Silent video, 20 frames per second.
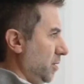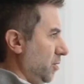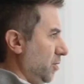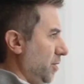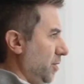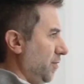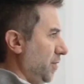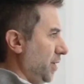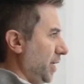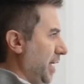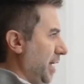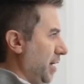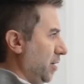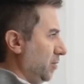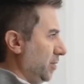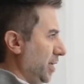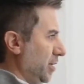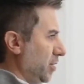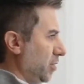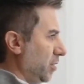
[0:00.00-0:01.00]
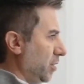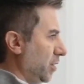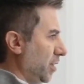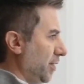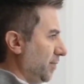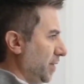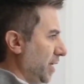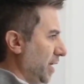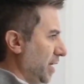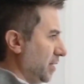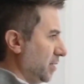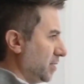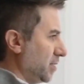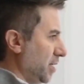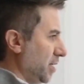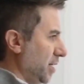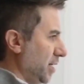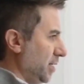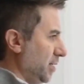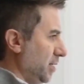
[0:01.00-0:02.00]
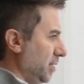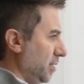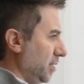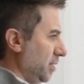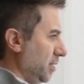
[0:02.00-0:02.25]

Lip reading: Now I'll have a countdown on the left-hand side.